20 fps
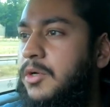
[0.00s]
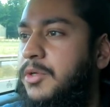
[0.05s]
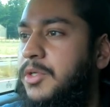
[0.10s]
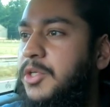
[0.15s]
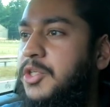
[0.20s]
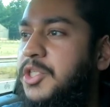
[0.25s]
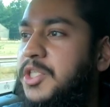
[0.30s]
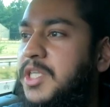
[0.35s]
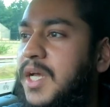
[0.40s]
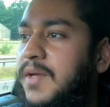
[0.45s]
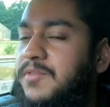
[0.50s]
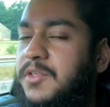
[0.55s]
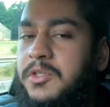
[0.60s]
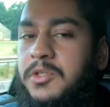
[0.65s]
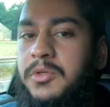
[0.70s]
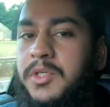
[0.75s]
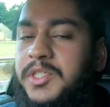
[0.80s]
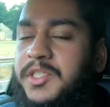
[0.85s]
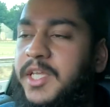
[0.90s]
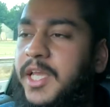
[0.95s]
You just have to
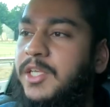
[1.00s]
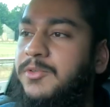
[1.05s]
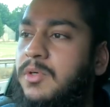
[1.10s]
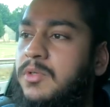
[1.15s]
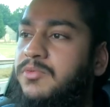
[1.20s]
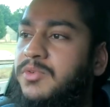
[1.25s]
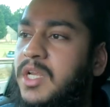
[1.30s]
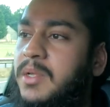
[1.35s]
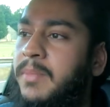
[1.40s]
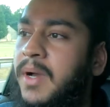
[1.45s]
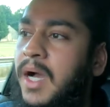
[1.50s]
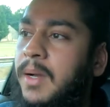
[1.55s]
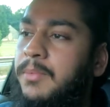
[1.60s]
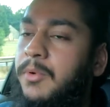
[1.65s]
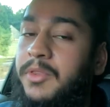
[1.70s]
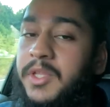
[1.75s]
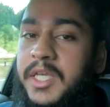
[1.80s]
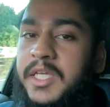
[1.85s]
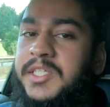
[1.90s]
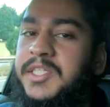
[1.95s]
do a stage 1 remap
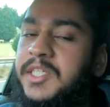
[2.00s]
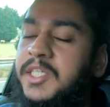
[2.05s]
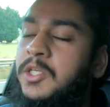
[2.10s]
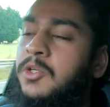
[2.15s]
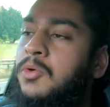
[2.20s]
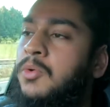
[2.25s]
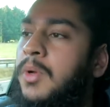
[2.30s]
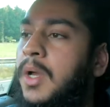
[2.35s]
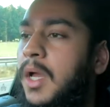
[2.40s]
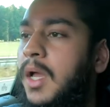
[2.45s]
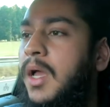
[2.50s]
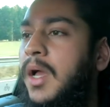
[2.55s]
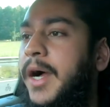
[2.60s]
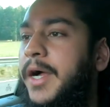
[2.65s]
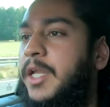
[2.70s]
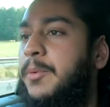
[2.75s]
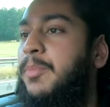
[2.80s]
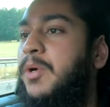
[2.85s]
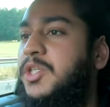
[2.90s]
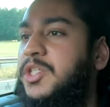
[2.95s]
on the ECU,
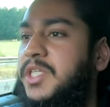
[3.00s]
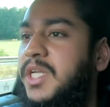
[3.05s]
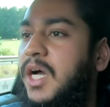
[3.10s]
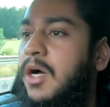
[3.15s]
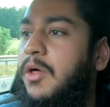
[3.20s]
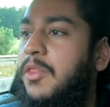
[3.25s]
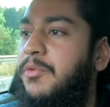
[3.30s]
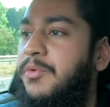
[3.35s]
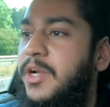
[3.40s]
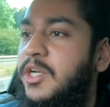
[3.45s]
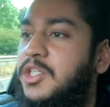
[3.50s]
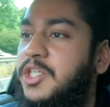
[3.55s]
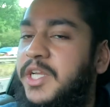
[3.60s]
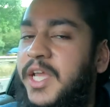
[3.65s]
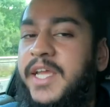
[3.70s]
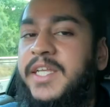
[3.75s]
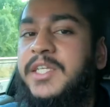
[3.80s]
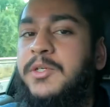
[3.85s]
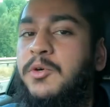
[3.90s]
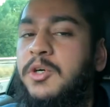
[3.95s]
and you're pushing out
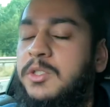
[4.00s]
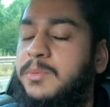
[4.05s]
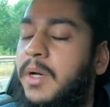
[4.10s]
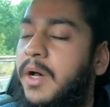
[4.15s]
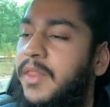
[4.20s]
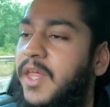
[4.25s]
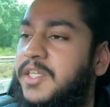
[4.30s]
380 horsepower.